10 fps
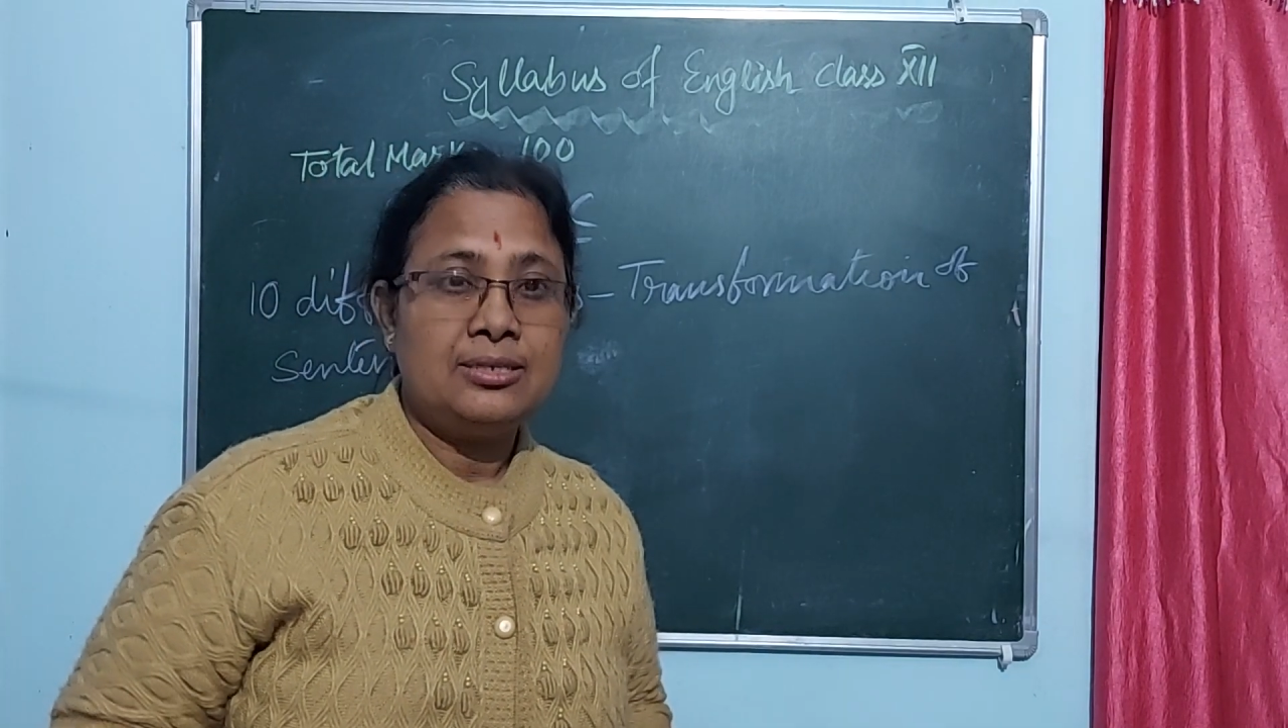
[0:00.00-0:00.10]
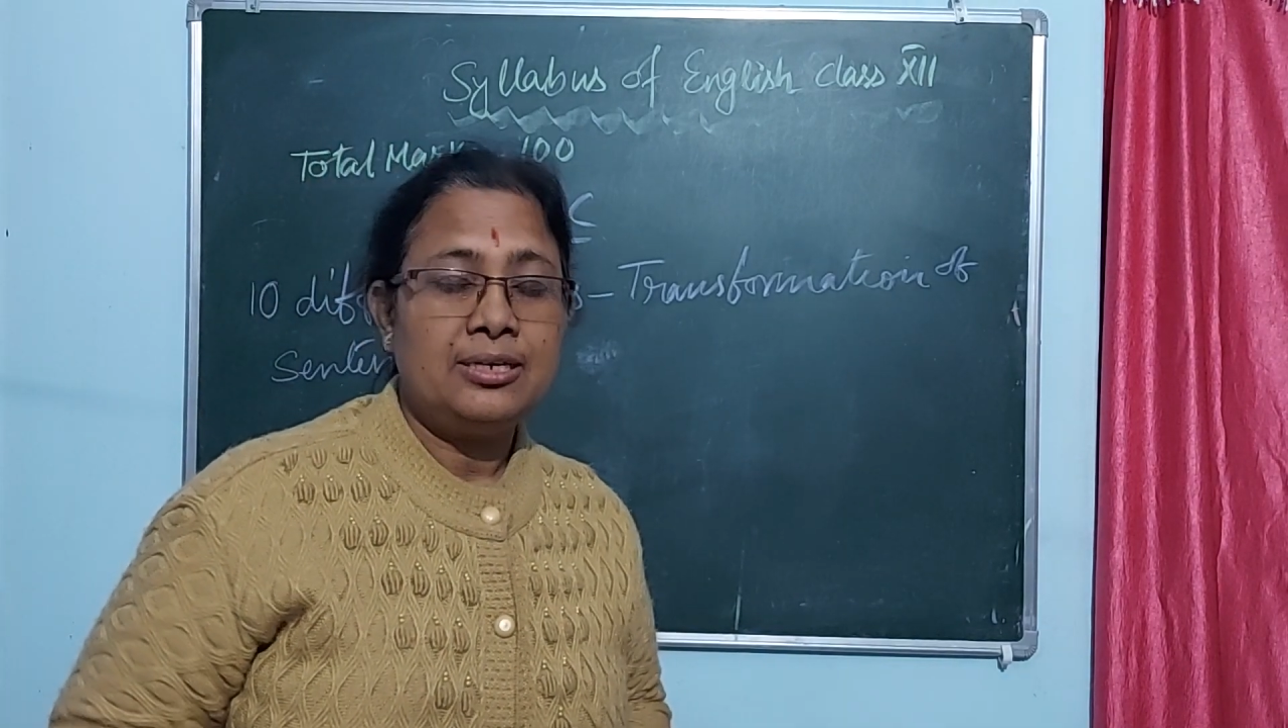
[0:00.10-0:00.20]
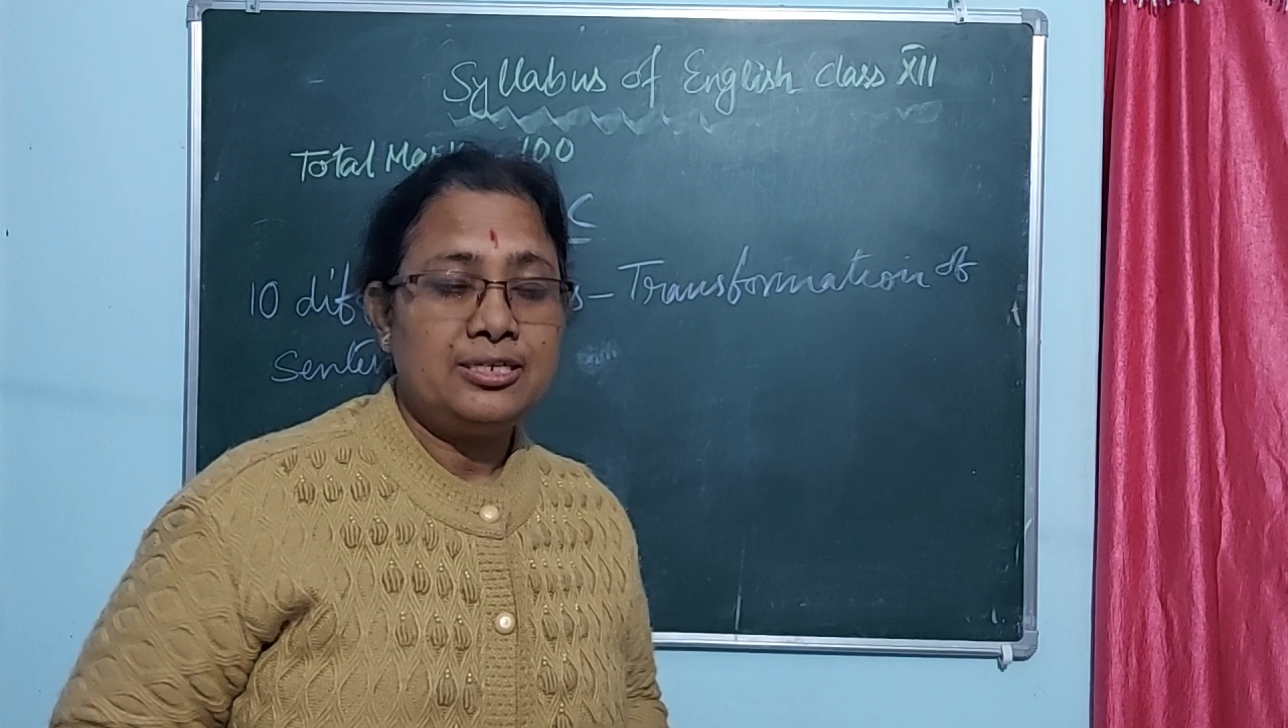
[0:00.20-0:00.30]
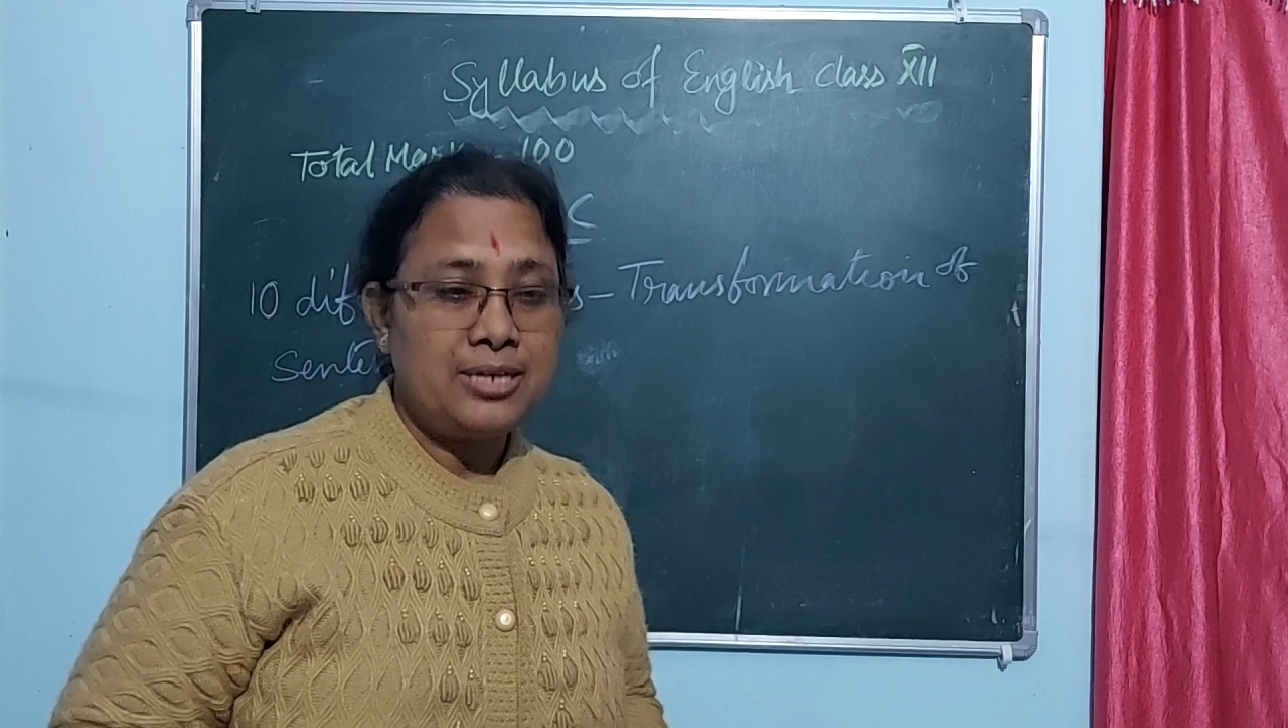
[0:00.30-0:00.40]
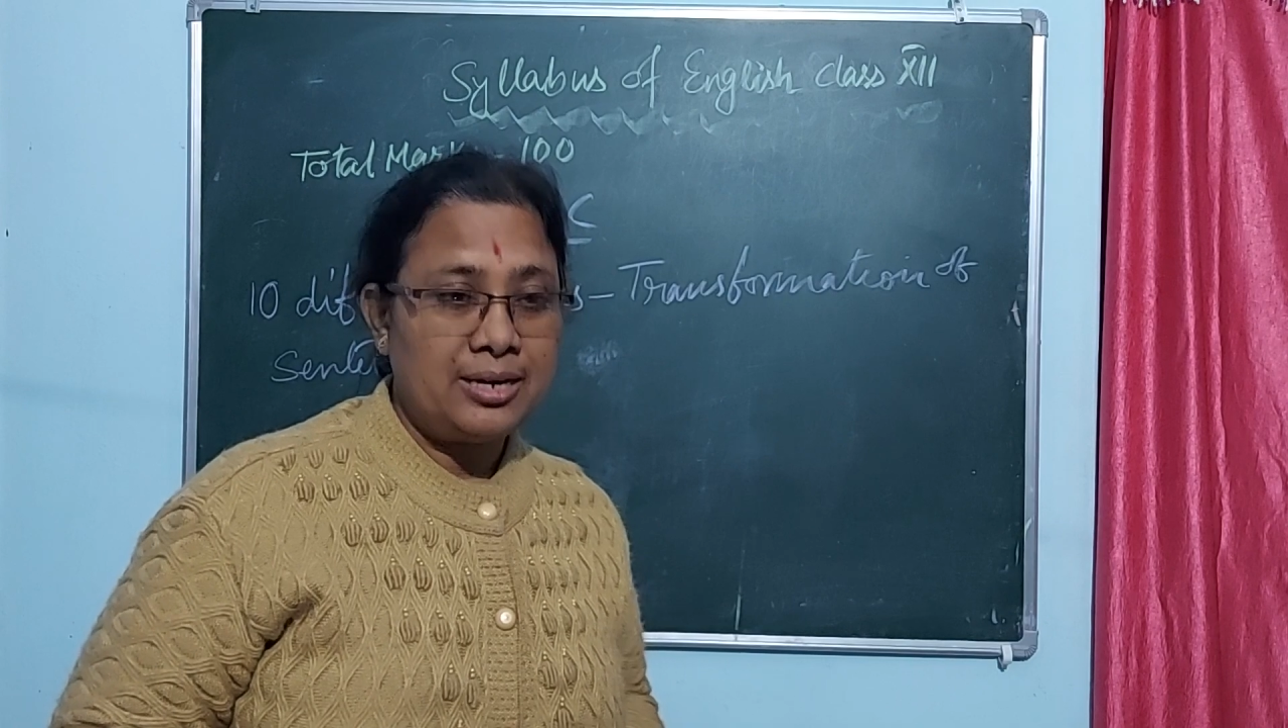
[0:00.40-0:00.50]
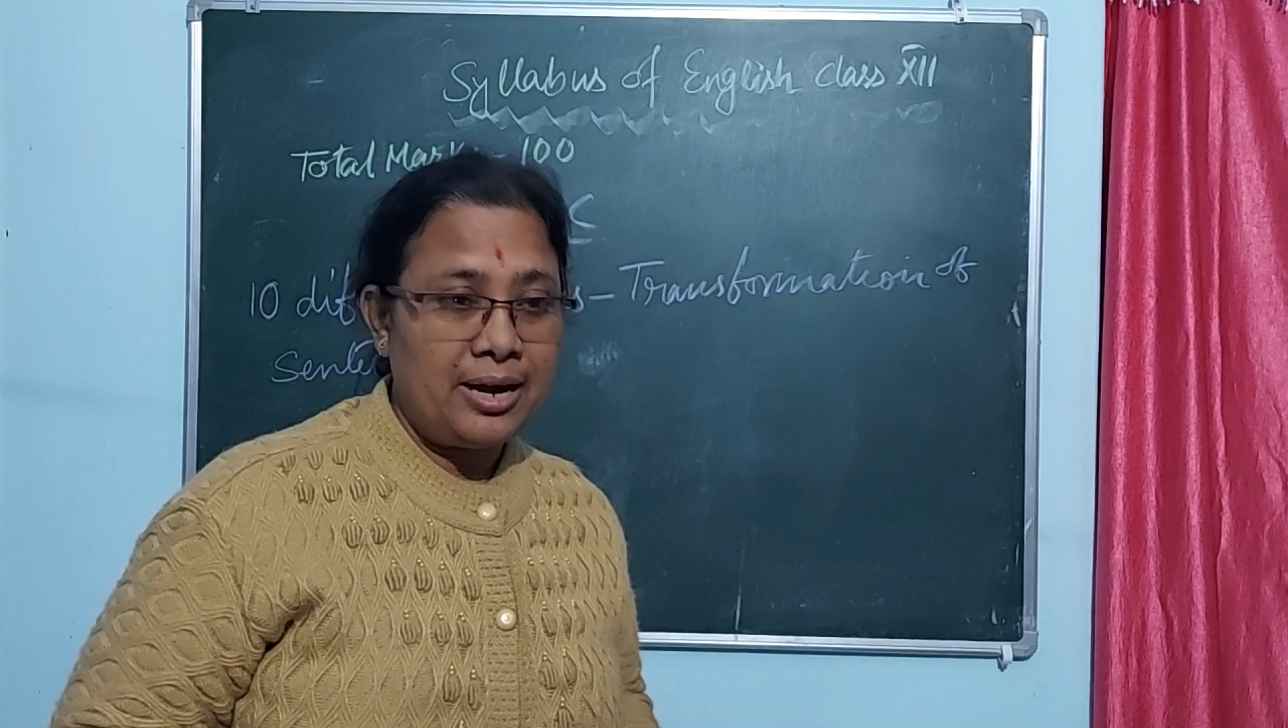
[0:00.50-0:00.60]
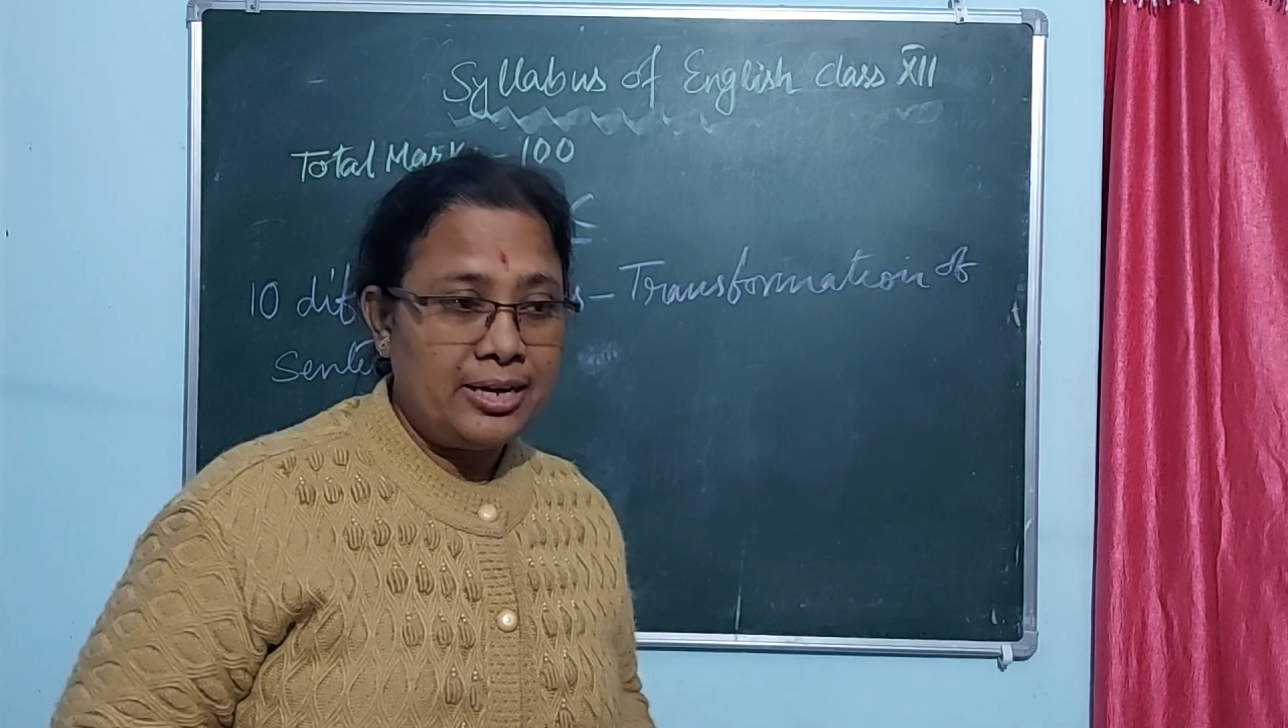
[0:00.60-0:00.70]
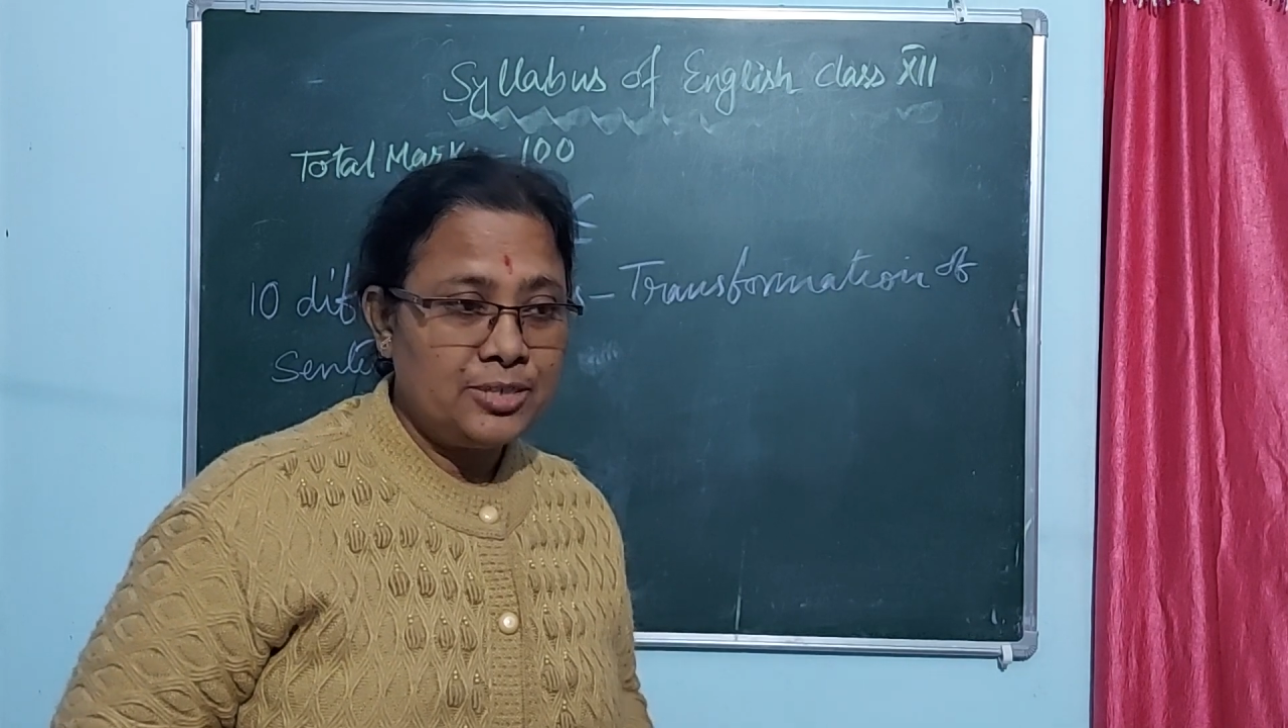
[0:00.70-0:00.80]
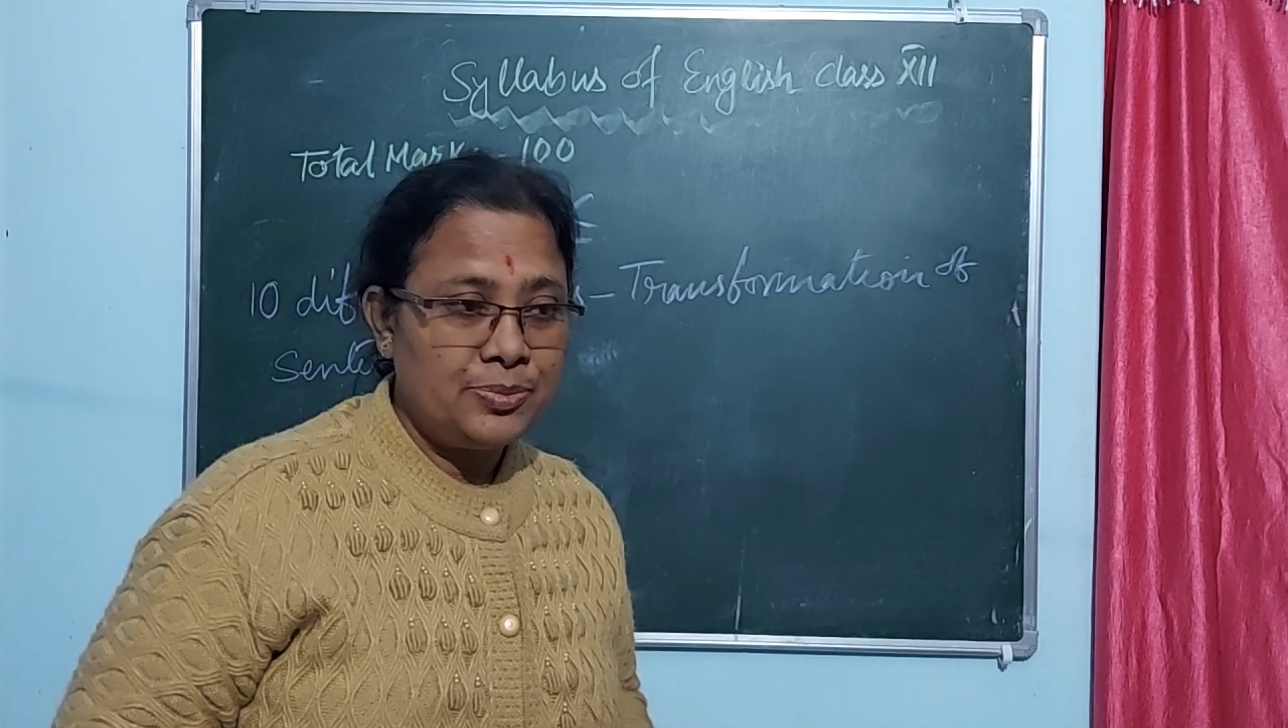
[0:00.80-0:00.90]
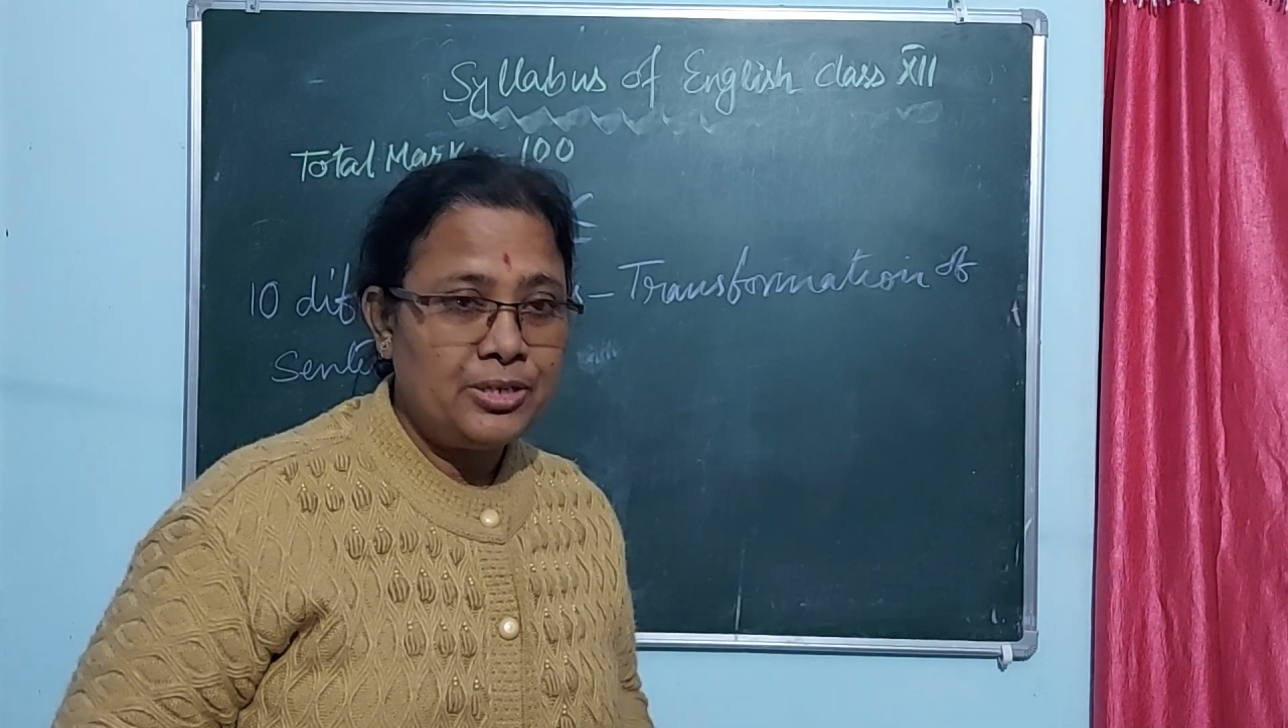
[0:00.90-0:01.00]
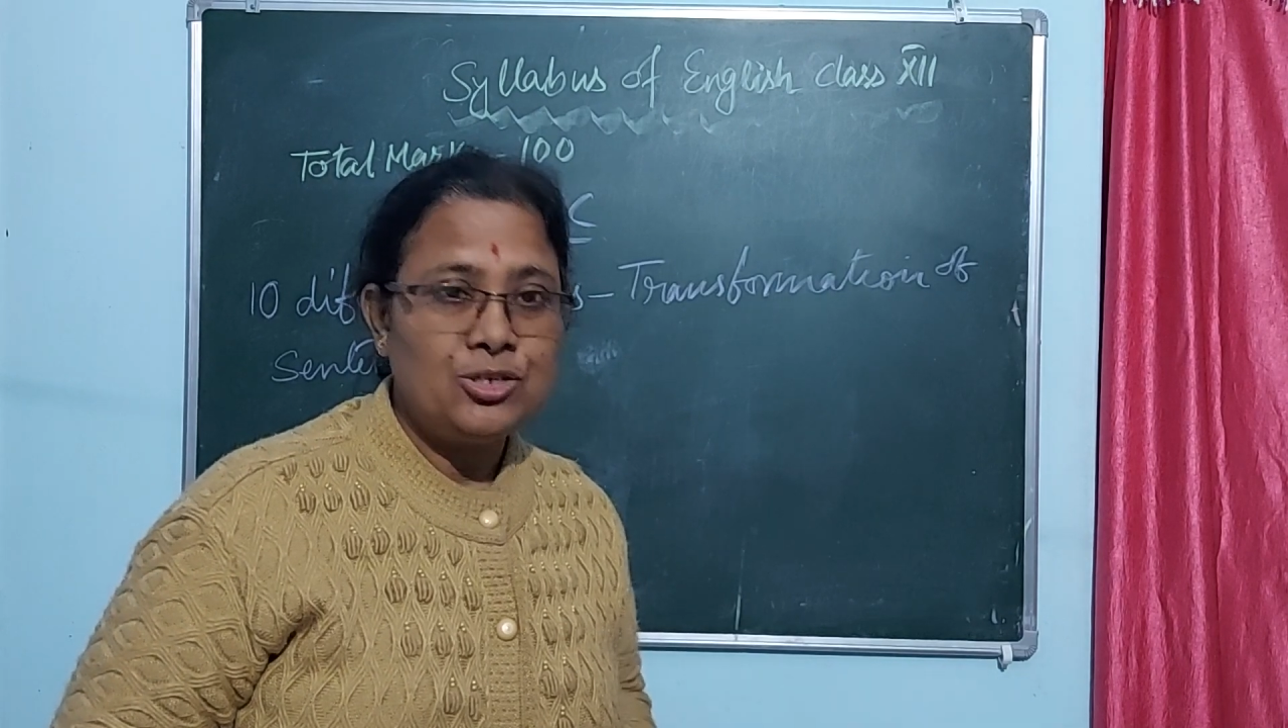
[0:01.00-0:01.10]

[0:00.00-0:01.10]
that is the direct speech